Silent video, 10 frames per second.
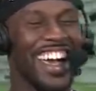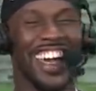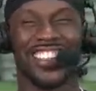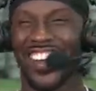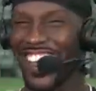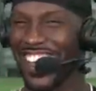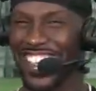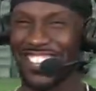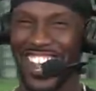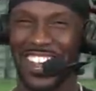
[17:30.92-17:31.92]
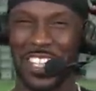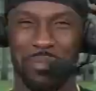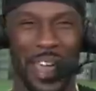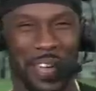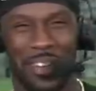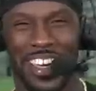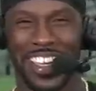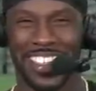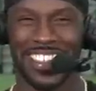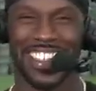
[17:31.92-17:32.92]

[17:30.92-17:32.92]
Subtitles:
It's right here in the back of my head.